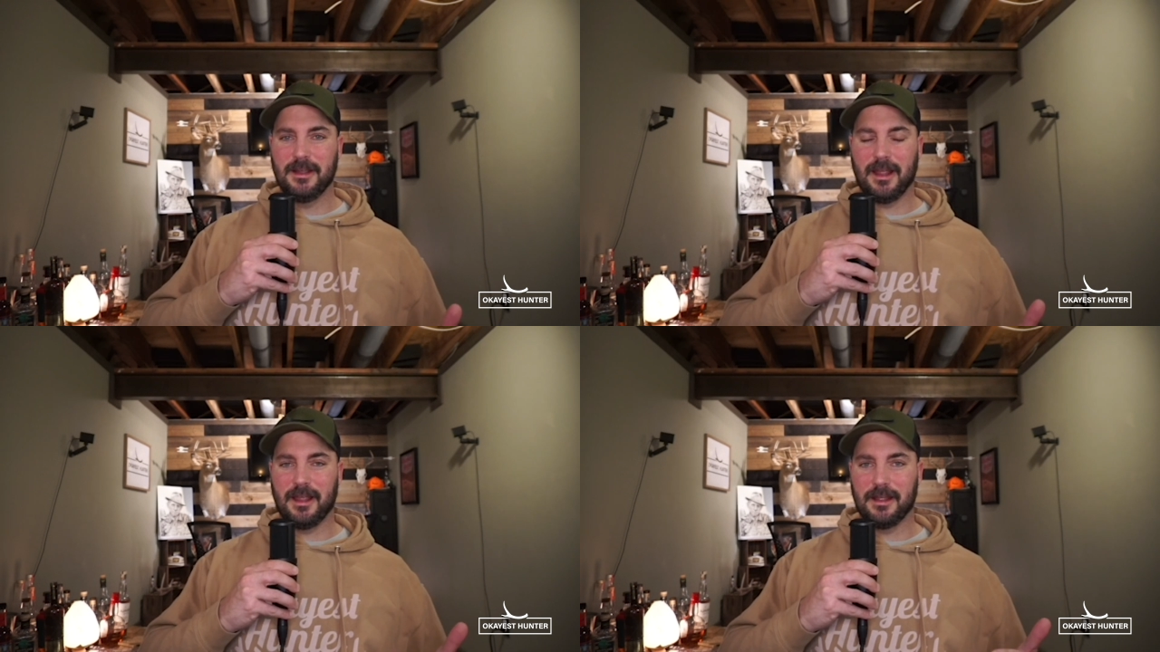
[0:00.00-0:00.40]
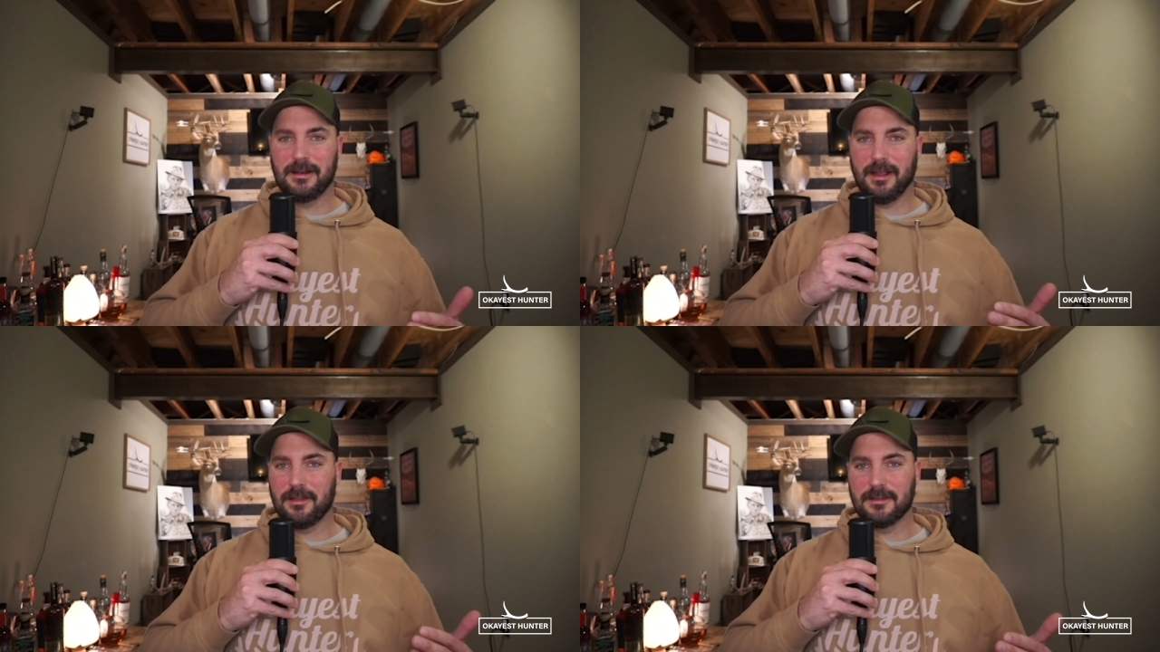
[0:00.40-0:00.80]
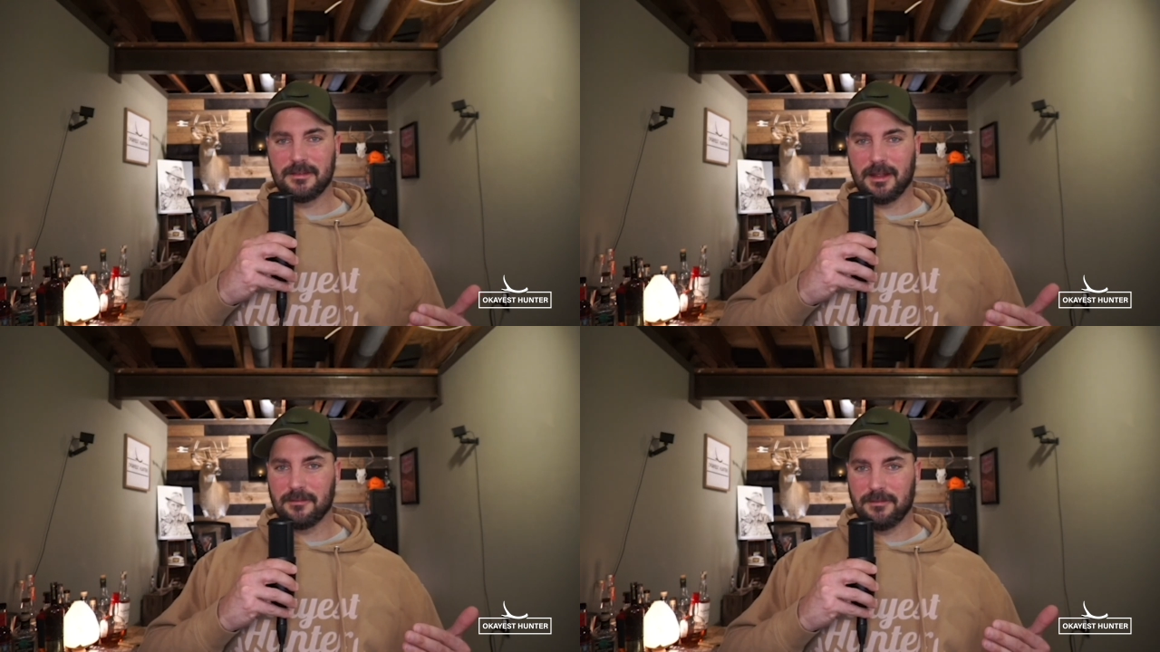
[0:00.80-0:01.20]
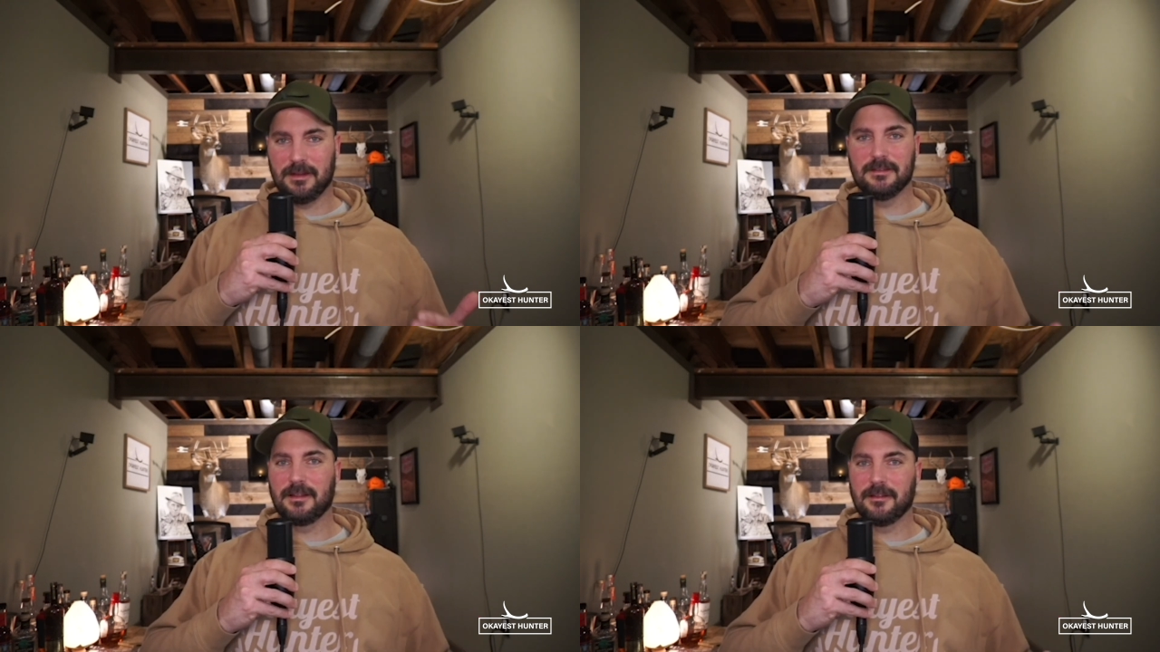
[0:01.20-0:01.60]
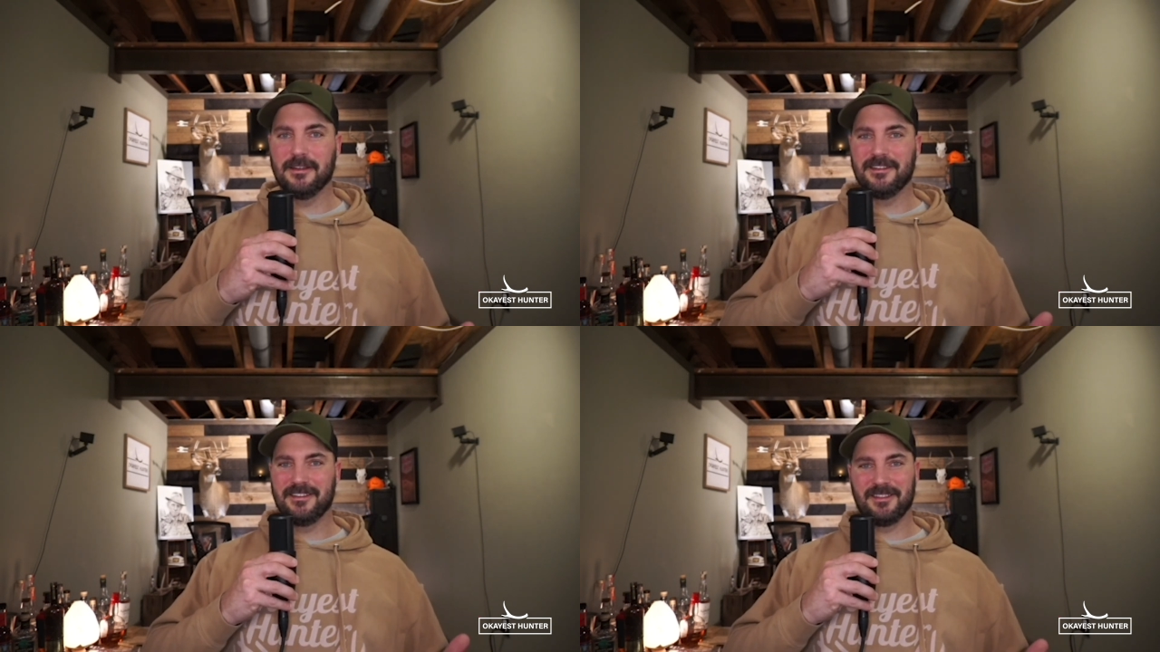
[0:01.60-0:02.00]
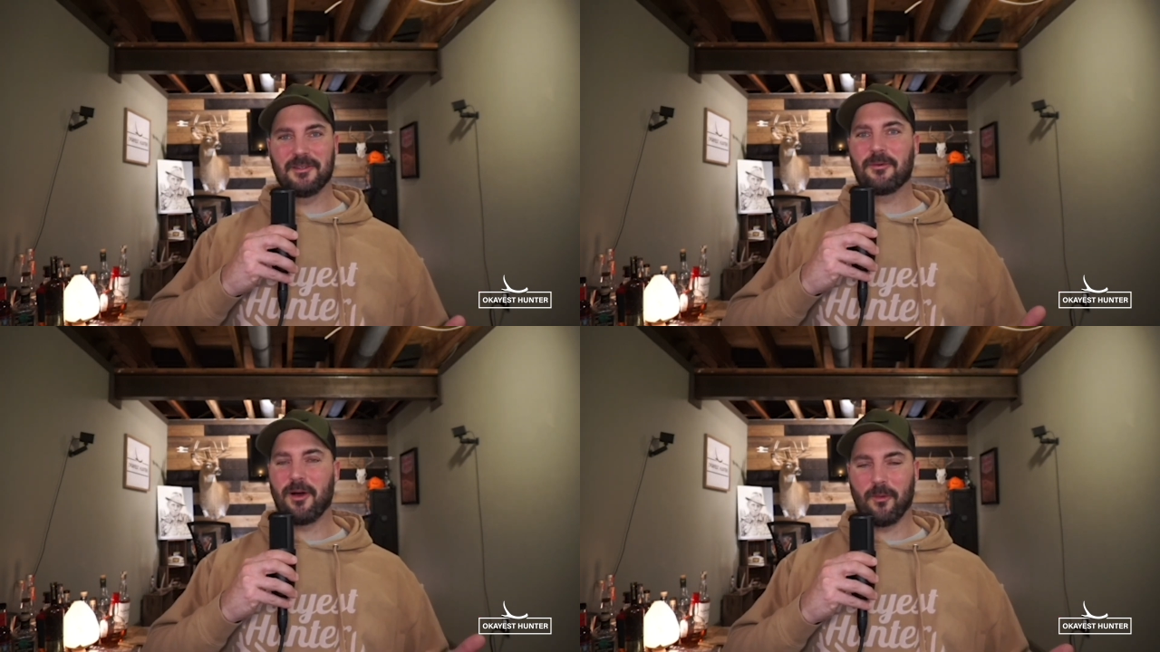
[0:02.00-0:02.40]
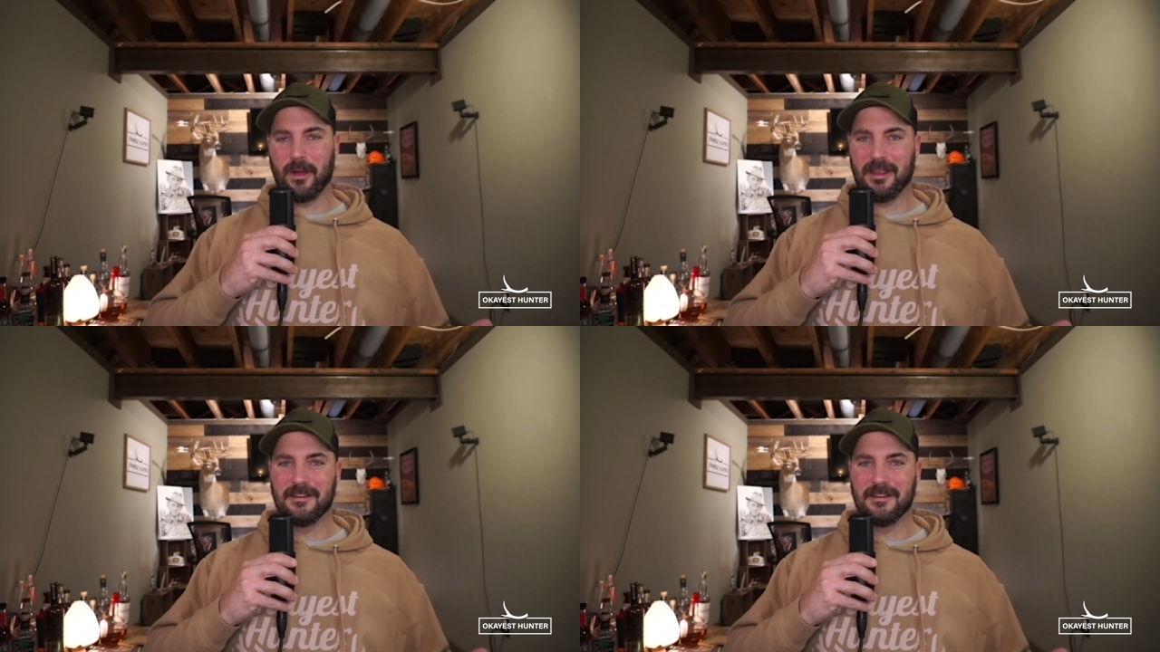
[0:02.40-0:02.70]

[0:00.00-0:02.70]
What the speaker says: and had the stand facing the wrong way.